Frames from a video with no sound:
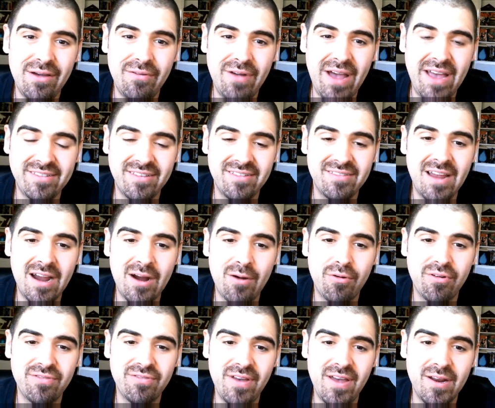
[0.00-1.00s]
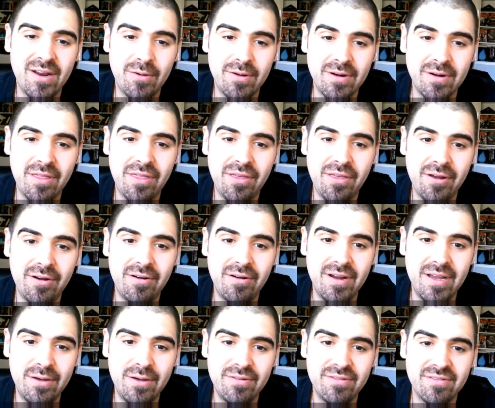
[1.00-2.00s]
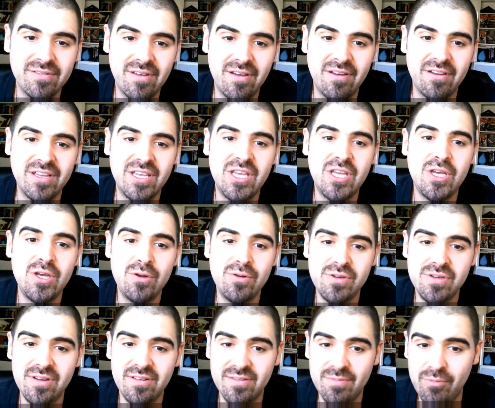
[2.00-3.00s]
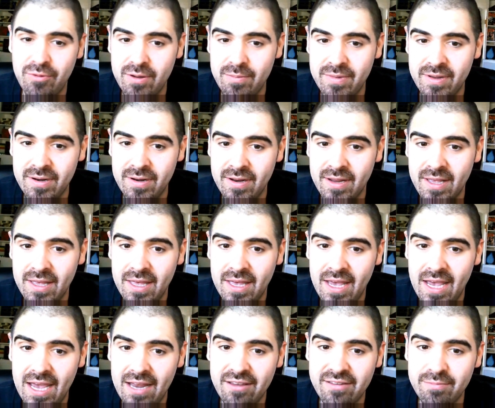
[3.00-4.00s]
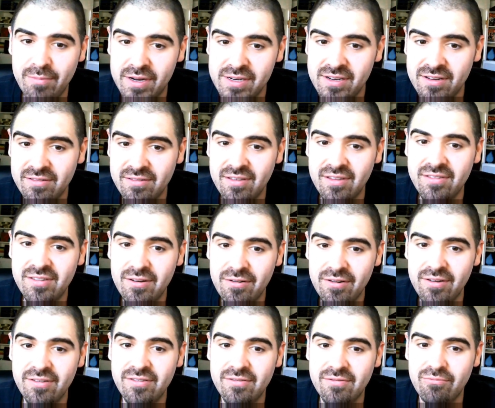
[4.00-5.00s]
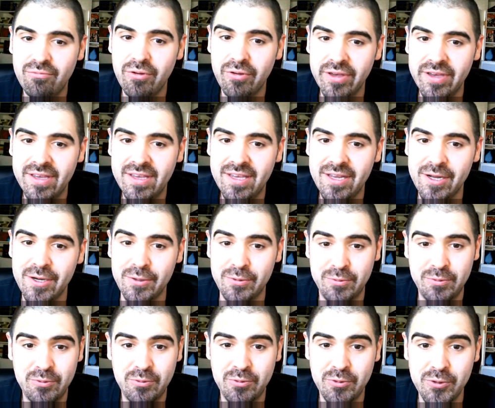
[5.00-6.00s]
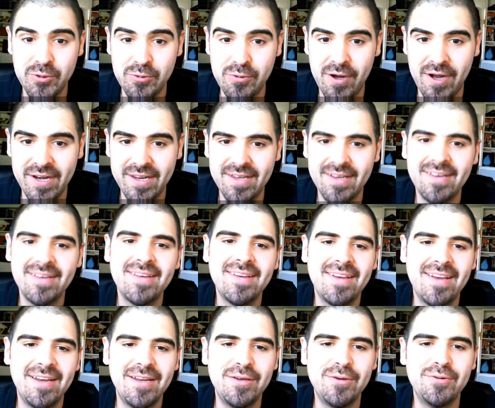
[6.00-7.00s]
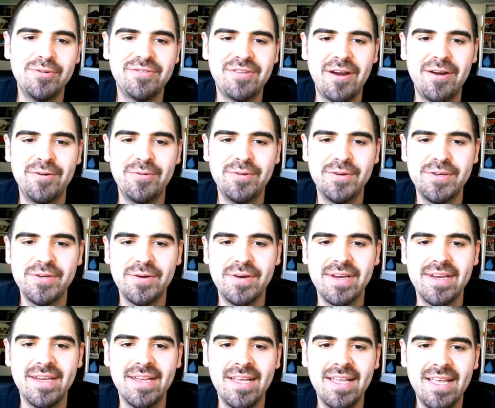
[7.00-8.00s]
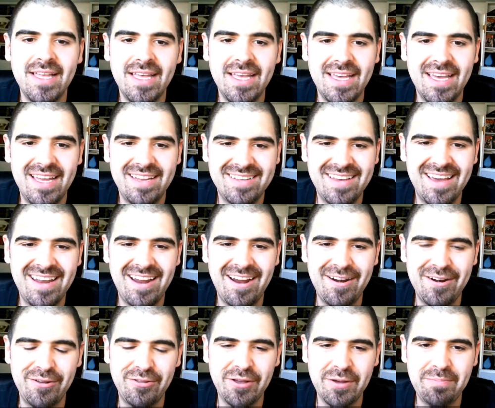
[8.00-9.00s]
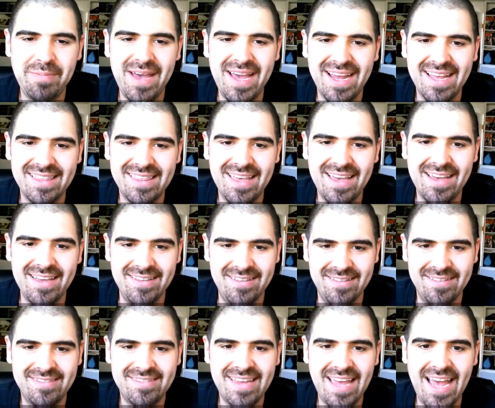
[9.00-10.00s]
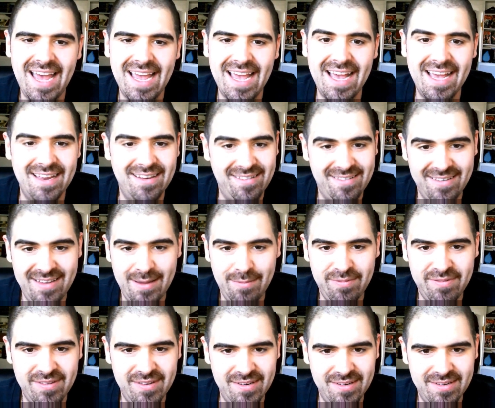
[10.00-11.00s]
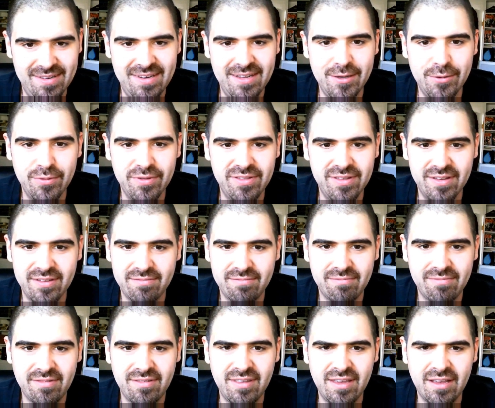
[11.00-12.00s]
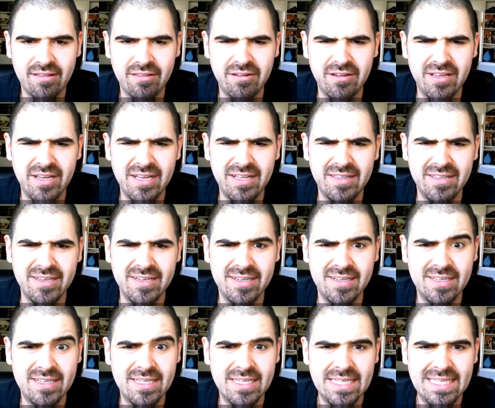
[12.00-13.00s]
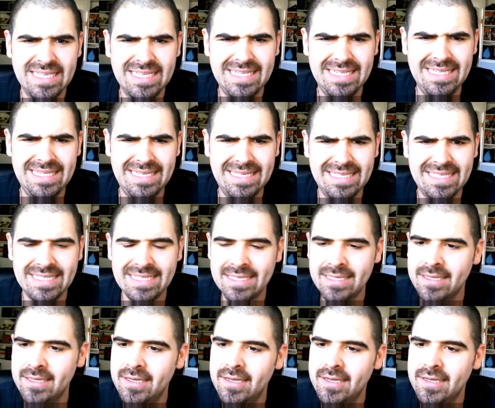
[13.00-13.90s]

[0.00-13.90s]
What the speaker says: As a Star Wars fan going to the theater, it was a huge disappointment. And as much as the series really, grew on you, and you started to enjoy it, it's kind of hard to look back at that and Sky Guy and Snips and deal with the sick little Hutlet. Eeks.